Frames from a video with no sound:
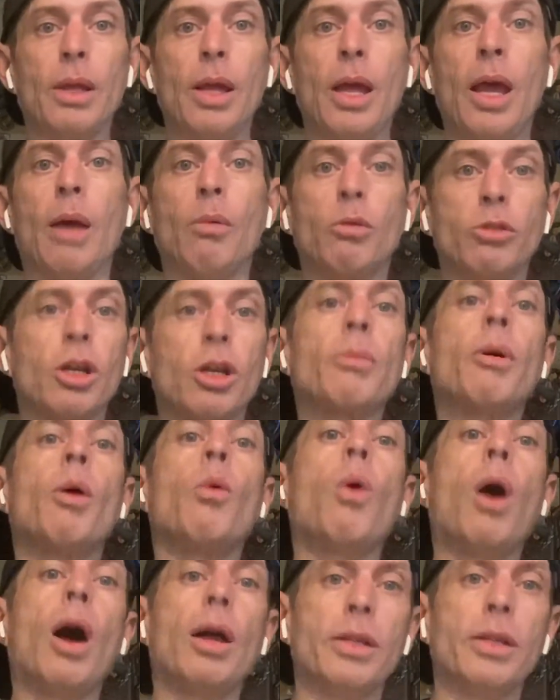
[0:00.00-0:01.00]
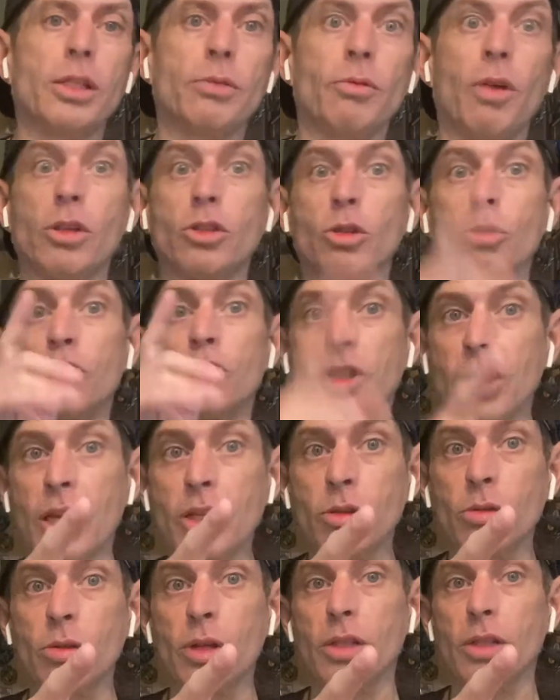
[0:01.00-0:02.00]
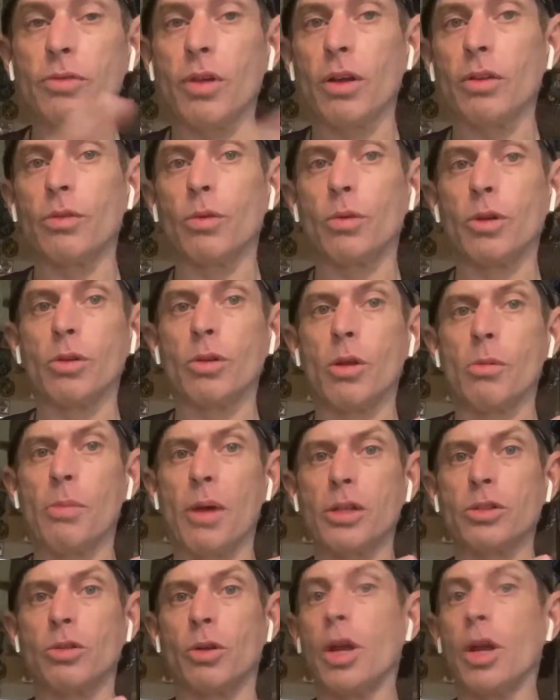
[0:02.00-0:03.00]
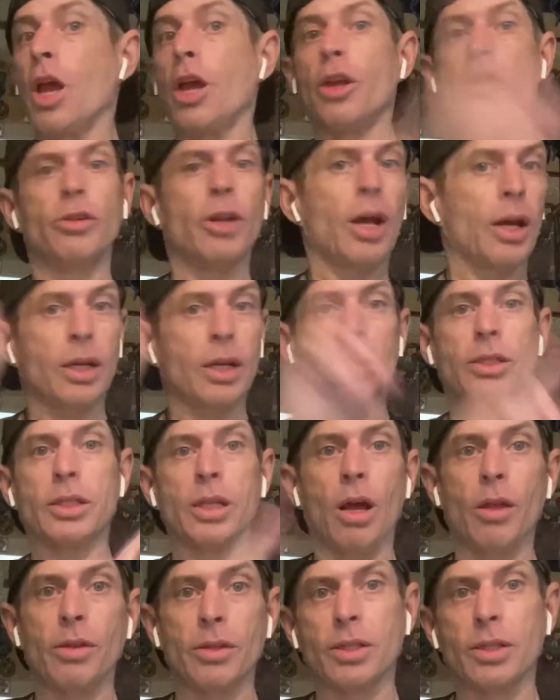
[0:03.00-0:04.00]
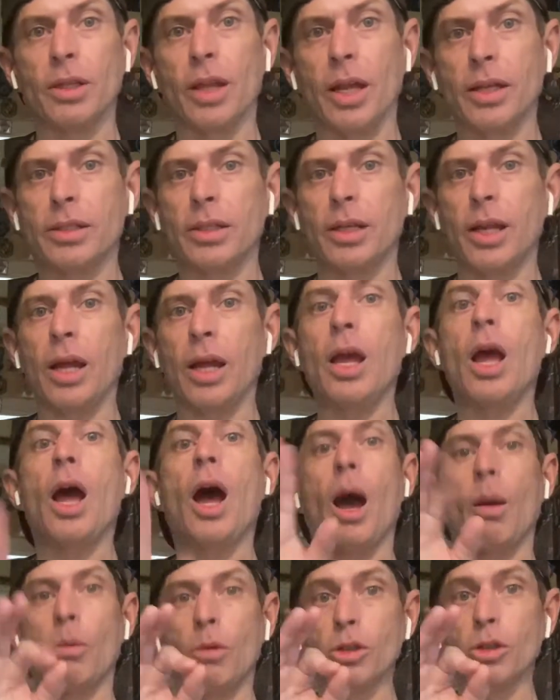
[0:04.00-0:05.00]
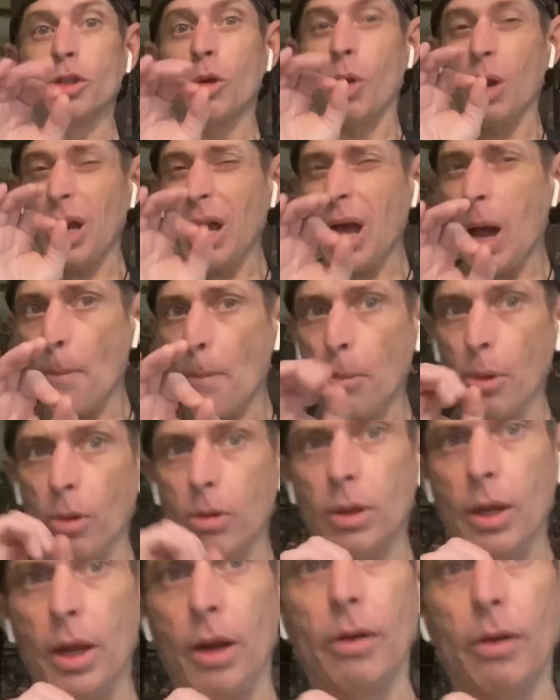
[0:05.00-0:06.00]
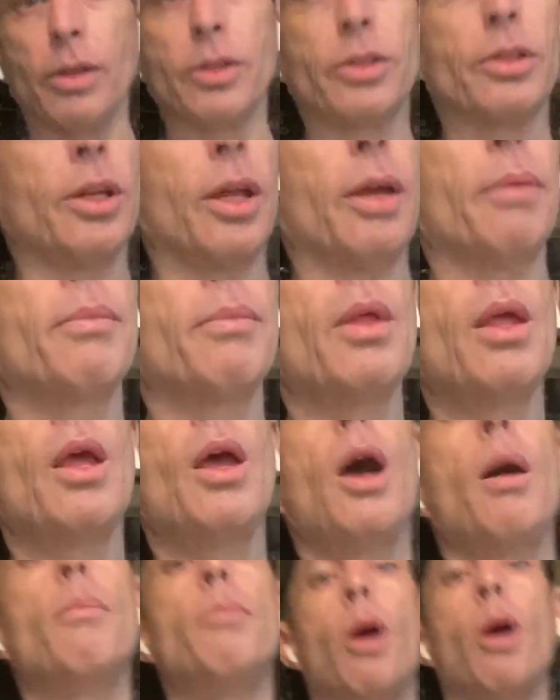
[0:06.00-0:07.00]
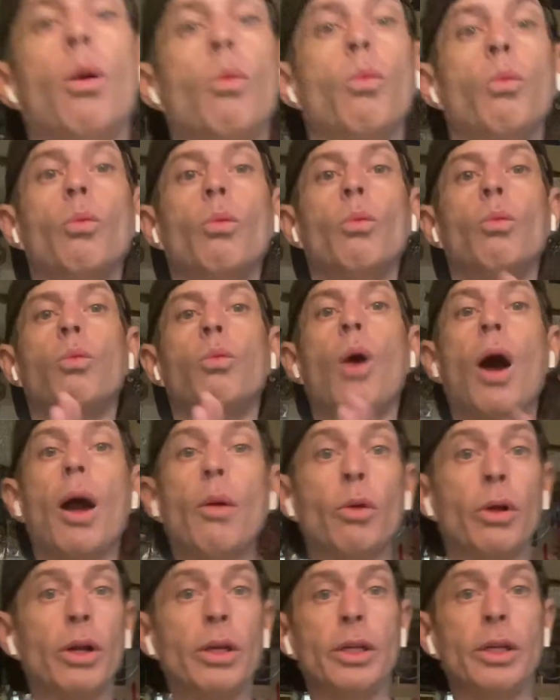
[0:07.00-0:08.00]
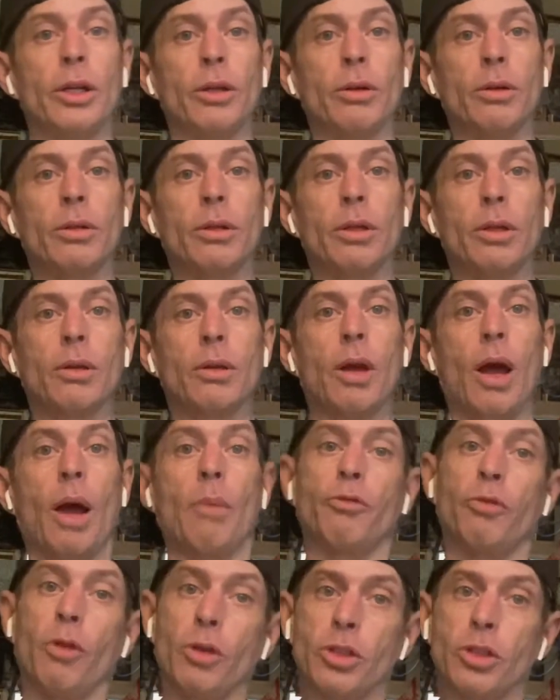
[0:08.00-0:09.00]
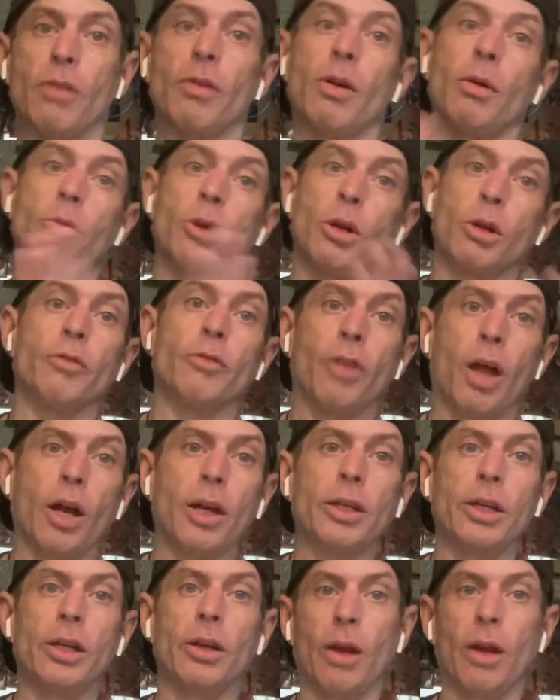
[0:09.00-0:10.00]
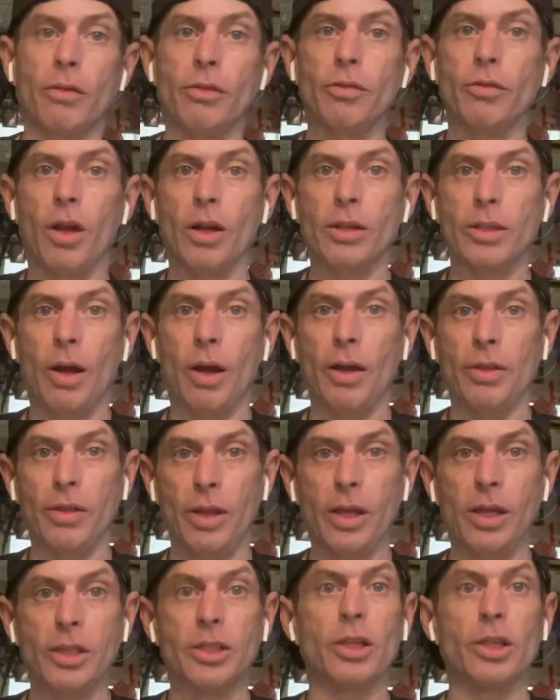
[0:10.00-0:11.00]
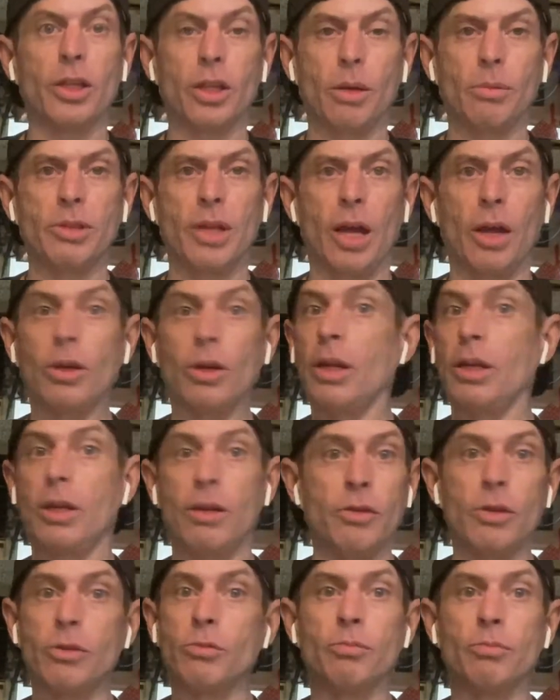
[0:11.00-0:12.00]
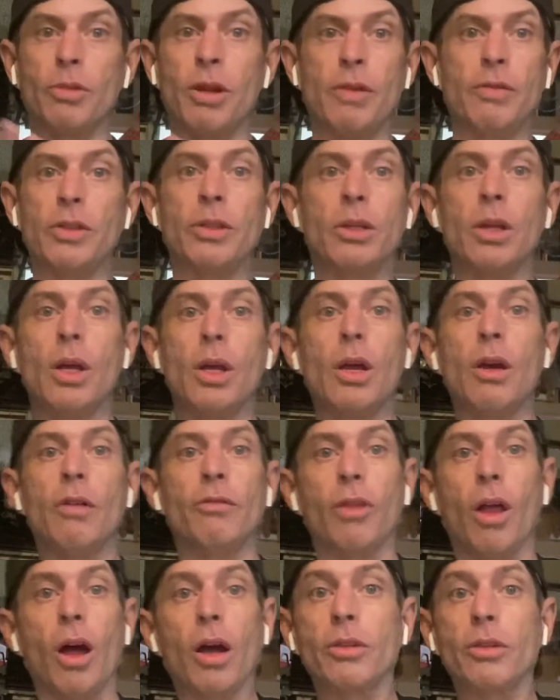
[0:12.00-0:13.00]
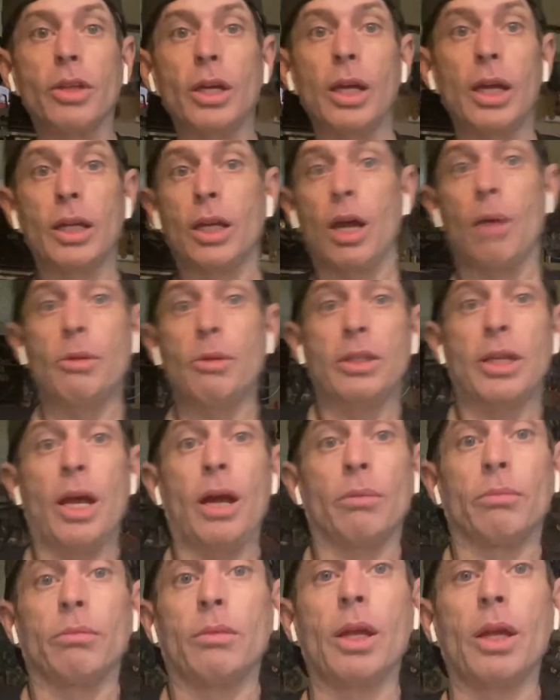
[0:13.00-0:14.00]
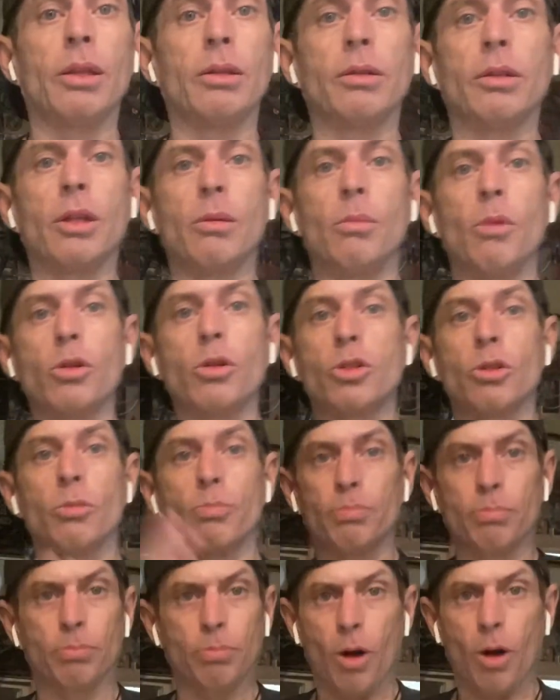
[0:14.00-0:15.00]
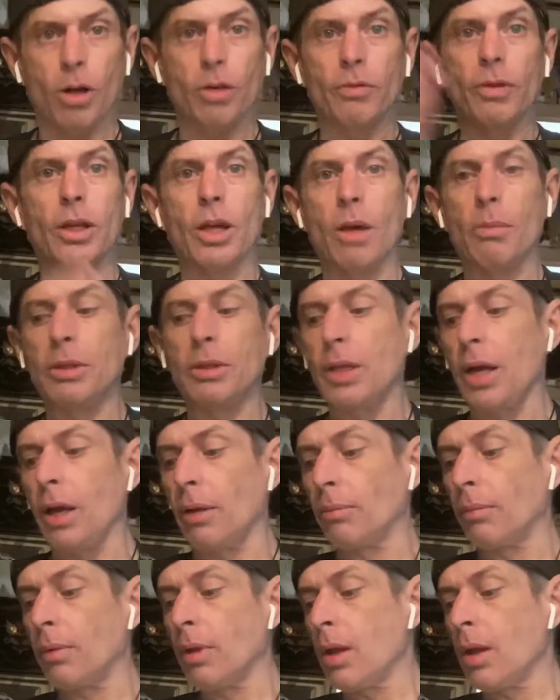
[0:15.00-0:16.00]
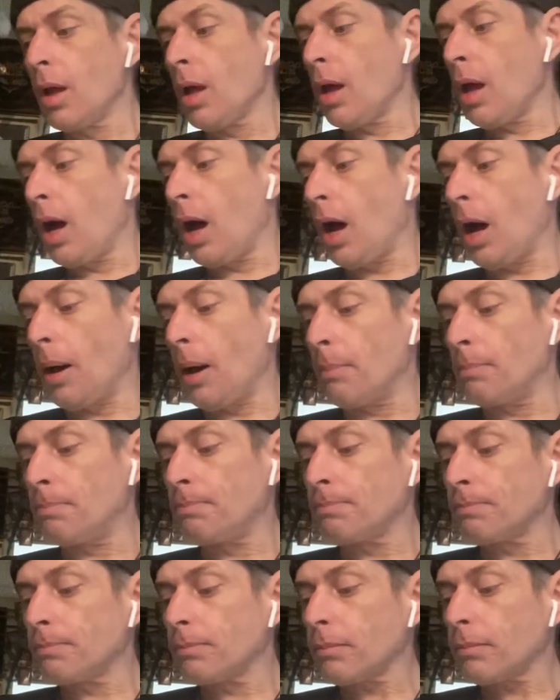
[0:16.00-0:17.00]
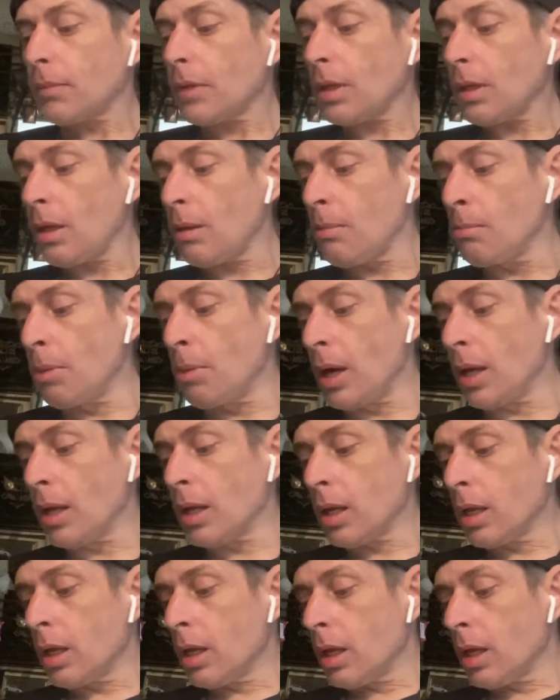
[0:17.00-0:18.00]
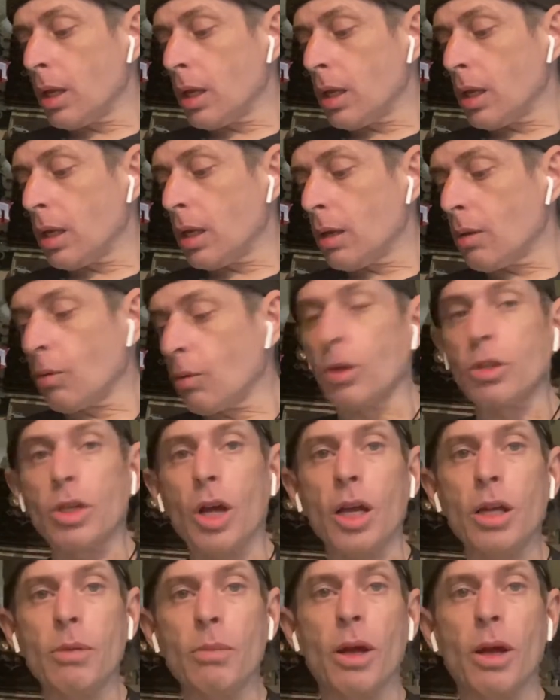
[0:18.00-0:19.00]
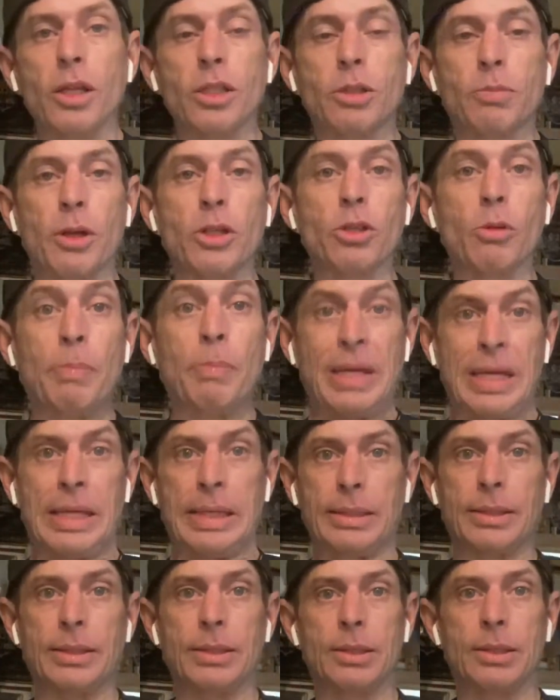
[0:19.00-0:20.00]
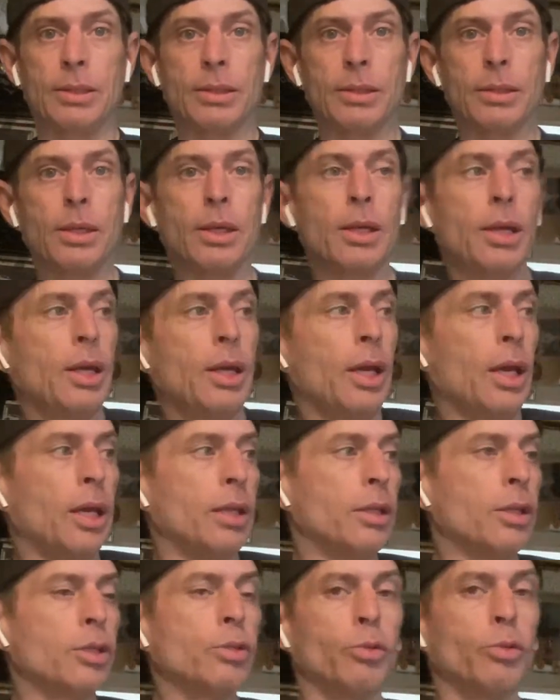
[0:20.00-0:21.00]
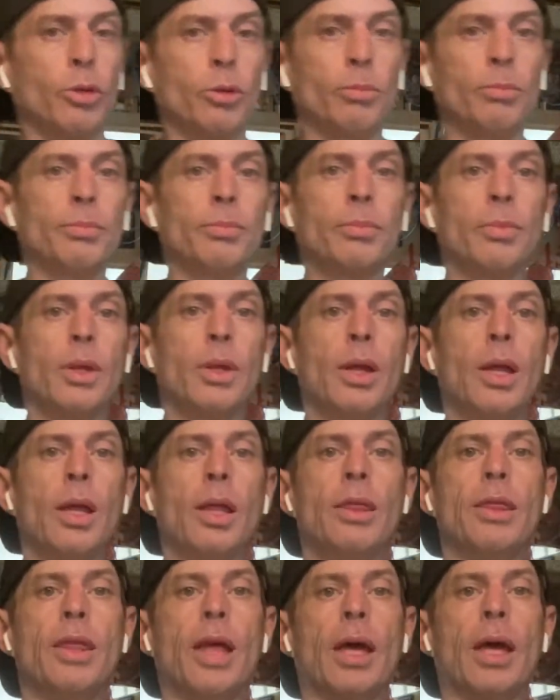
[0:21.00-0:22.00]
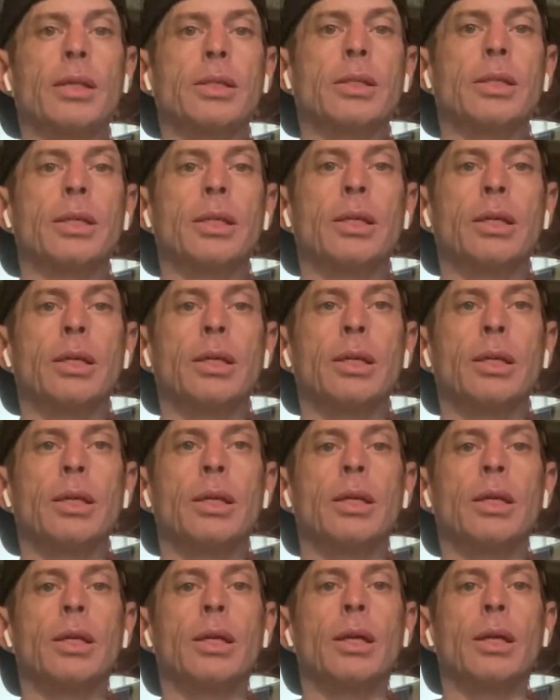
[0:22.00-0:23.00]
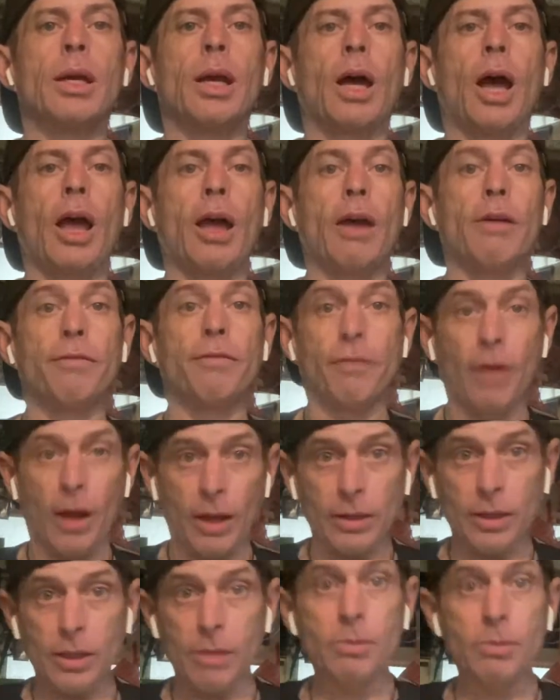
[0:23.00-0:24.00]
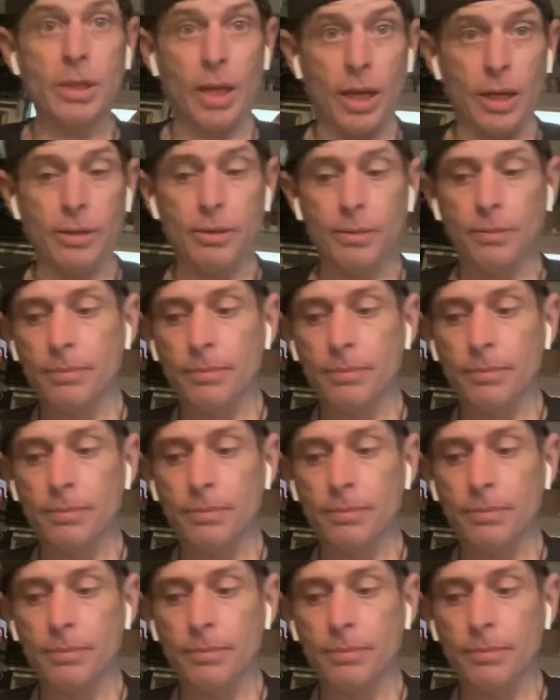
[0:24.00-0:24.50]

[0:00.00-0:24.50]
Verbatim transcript: And we'll talk about why next vlog. So stay tuned next vlog if you want to know the backstory. You're not going to see all this in light today. I will show a couple areas today. But why we're in here, I'm first off, I'm going to vlog in here every vlog now, I think, until it comes down. And even even vlog the, it coming down and the emotional part of it coming down. Um, but we're talking about a special piece in this room that I have finally obtained